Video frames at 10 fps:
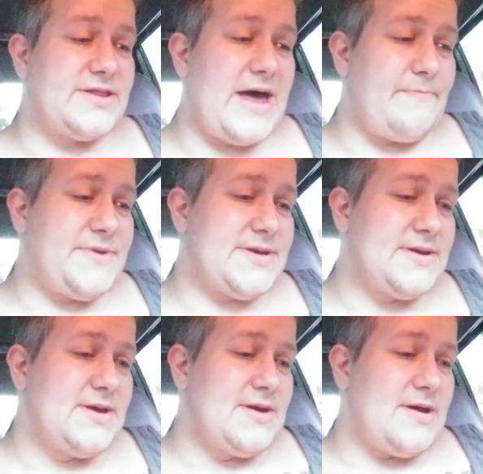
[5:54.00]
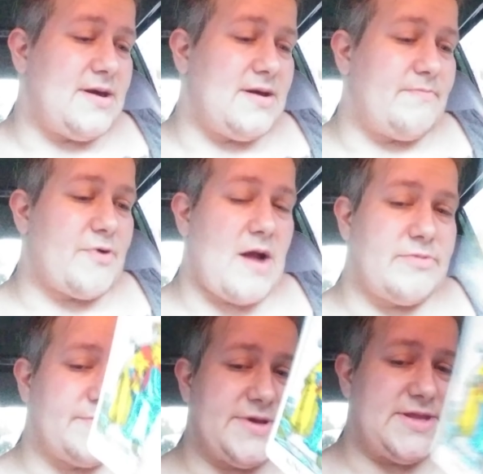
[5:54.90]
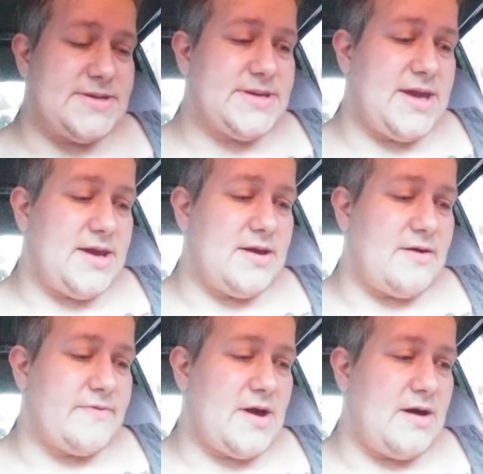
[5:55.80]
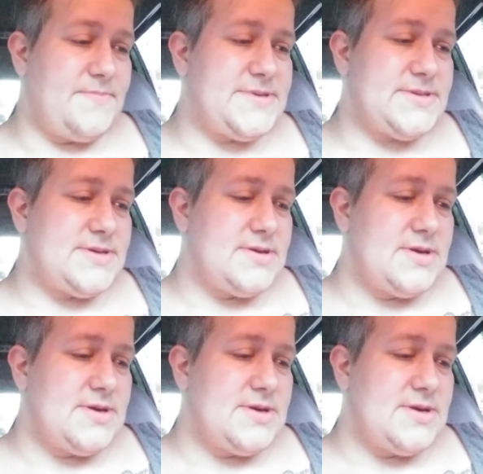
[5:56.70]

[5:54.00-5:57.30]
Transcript: leapt. Um, probably this King of Cups.